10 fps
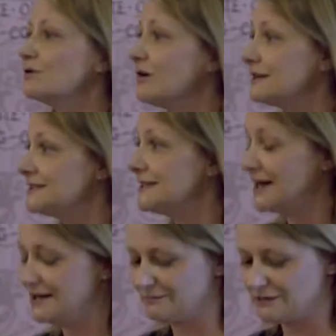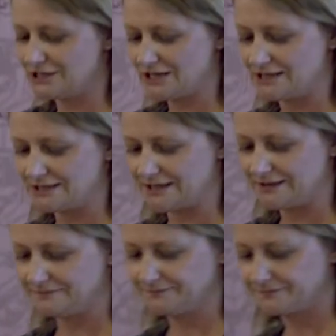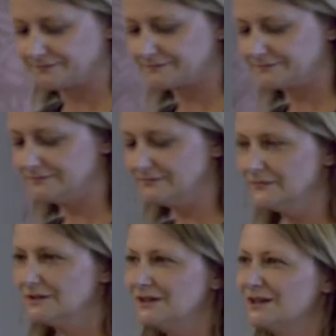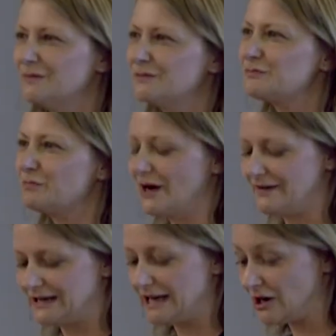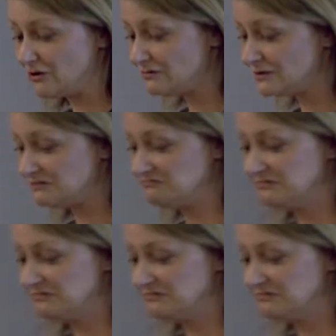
quality high up the agenda. It was privately owned,